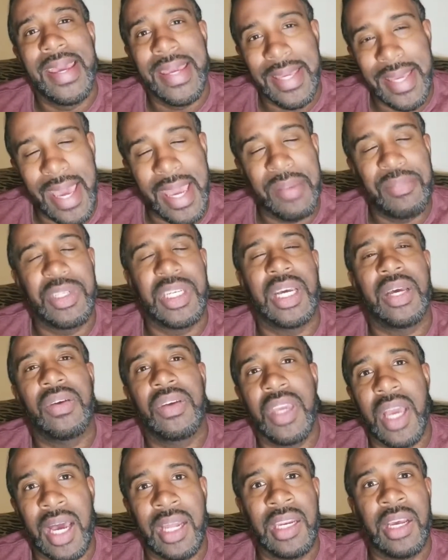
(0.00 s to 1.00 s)
Cape
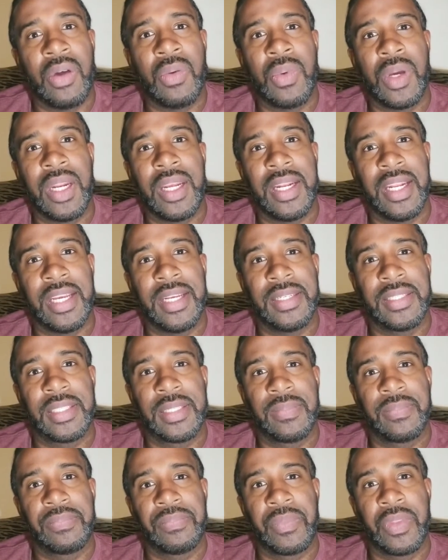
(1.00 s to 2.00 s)
Town, y'all know what it is.
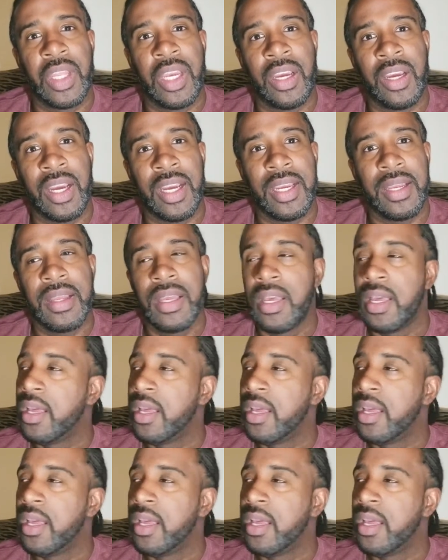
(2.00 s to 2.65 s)
All right.